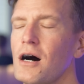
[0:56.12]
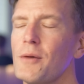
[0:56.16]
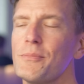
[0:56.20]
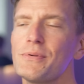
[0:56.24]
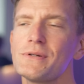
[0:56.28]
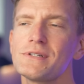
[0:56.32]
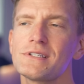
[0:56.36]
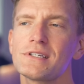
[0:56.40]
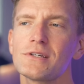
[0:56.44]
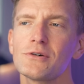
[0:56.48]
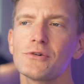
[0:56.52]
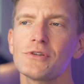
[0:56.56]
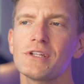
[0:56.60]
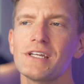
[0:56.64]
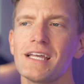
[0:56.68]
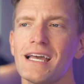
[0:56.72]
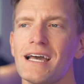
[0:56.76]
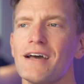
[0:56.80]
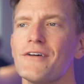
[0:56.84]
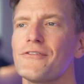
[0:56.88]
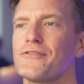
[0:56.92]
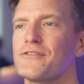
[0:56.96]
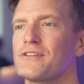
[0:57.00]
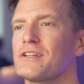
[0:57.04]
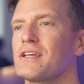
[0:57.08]
Up until the
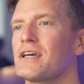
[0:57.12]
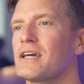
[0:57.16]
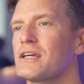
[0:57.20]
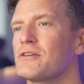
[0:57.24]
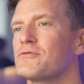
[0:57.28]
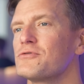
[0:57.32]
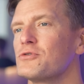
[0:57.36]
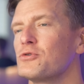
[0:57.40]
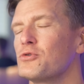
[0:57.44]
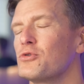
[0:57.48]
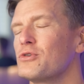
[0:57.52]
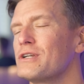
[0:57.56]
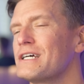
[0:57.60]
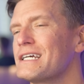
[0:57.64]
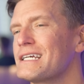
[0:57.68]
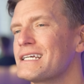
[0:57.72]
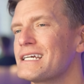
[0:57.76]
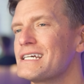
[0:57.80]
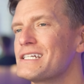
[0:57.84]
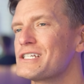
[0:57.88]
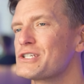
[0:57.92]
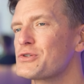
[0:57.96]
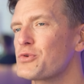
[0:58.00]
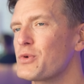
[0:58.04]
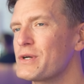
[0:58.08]
FDA
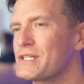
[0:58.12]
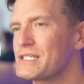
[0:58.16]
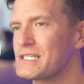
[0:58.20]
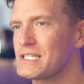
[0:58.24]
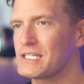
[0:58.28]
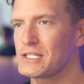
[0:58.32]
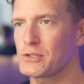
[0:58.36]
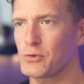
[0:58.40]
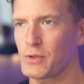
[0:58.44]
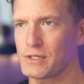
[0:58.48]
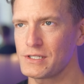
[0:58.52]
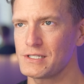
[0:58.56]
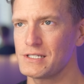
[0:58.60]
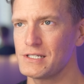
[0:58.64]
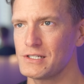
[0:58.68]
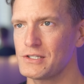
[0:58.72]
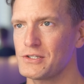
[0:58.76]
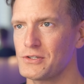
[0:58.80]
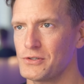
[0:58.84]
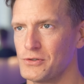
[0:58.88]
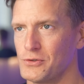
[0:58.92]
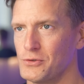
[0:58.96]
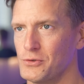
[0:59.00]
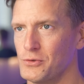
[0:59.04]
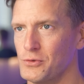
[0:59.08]
ruling in
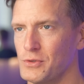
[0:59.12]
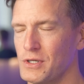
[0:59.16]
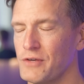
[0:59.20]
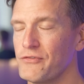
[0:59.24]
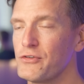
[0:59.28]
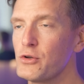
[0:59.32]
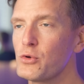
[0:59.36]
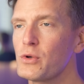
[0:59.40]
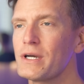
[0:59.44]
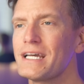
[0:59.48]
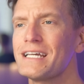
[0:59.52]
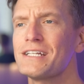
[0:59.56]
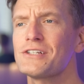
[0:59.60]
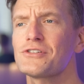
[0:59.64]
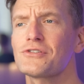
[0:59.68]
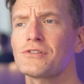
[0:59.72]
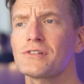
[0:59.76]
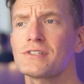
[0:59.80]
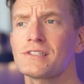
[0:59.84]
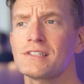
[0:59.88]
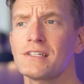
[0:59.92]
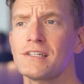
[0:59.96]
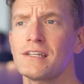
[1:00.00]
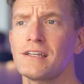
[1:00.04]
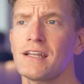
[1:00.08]
2022, if you were
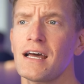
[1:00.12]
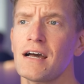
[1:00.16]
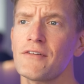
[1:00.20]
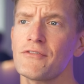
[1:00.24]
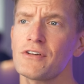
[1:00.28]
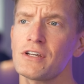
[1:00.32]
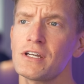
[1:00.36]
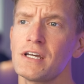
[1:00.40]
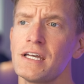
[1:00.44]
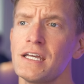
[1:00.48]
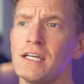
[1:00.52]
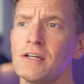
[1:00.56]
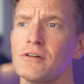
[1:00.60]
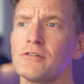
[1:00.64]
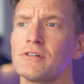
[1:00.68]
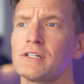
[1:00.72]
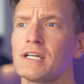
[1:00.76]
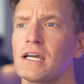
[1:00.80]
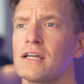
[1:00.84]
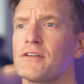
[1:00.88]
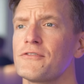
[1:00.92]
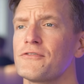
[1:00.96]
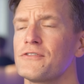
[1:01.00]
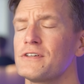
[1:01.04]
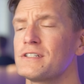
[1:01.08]
interested in having a
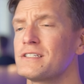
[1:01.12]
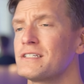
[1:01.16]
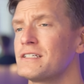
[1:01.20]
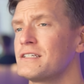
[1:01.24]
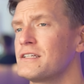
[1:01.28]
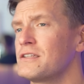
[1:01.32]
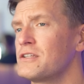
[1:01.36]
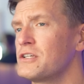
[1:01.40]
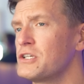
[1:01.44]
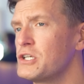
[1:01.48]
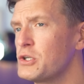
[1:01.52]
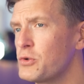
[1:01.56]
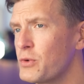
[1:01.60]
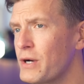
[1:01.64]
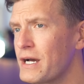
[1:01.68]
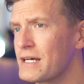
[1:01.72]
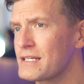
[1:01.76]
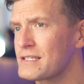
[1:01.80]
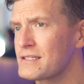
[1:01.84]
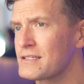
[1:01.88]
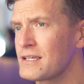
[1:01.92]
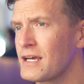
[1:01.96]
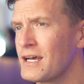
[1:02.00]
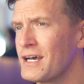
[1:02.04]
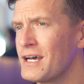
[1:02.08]
hearing aid fitted in the
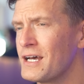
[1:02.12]
US,